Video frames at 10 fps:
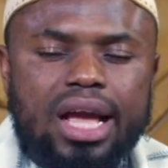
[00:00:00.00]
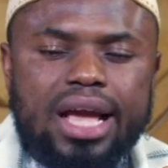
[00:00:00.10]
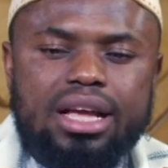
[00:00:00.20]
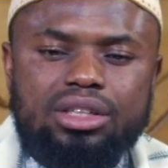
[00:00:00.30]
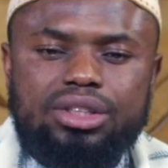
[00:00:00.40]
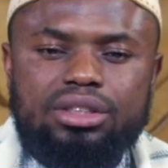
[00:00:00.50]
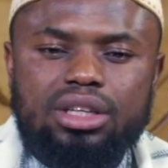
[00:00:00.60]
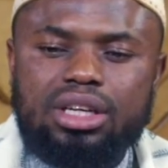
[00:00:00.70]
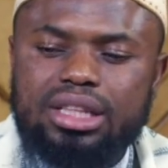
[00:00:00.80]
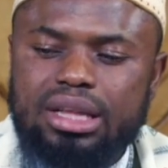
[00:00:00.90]
is
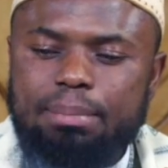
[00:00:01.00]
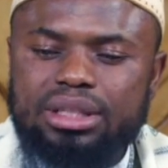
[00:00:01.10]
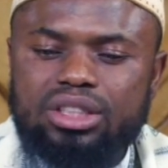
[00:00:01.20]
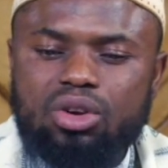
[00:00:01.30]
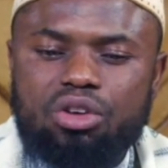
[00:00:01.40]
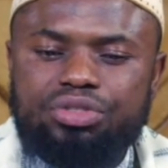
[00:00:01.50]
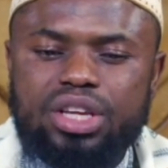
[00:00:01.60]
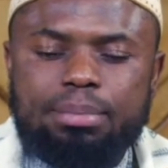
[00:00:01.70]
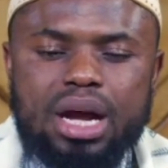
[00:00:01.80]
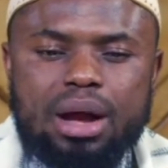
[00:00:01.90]
the matn of
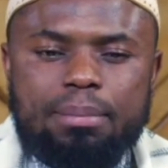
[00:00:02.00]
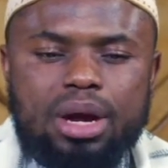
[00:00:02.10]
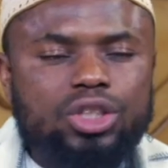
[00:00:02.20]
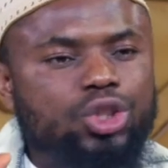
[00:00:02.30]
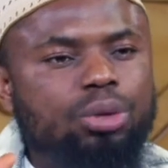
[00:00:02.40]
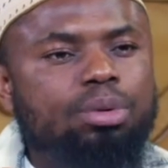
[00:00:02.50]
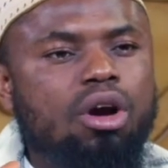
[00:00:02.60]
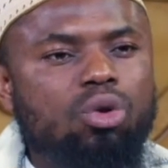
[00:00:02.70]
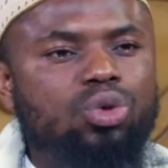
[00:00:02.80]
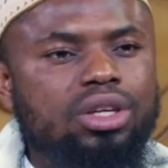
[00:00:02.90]
Imam al
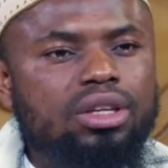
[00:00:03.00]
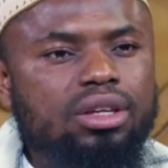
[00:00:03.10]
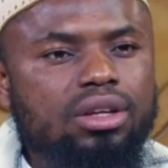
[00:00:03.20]
Shabrawi.